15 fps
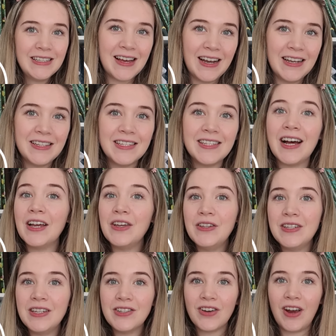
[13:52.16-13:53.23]
excited to start
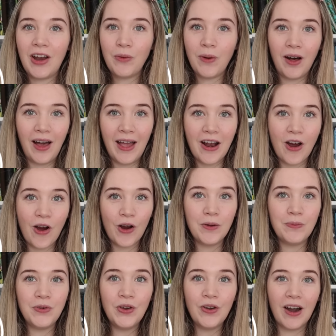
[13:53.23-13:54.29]
using Trainwell, and I
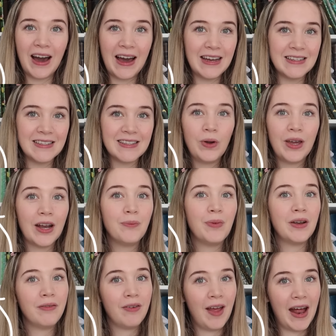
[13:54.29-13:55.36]
hope you guys will get a
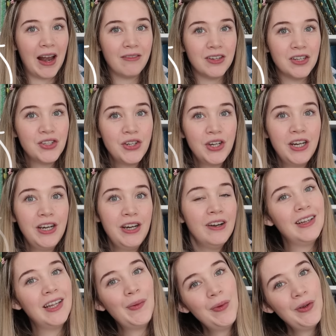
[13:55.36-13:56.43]
benefit out of it too.
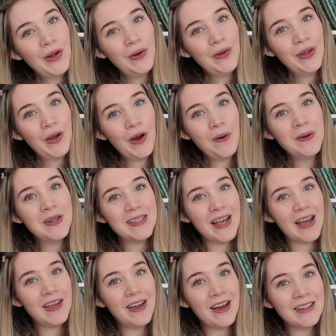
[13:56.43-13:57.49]
Let me know in the comments how
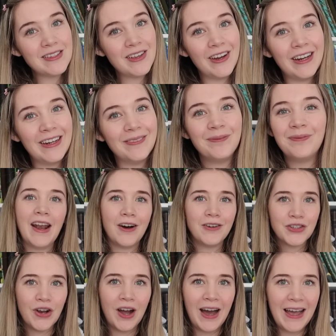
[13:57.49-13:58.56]
you guys go, and I'll
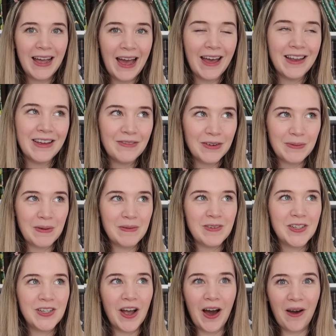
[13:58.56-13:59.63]
try and remember
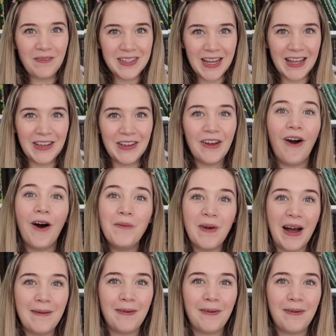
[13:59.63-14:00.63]
to update you on my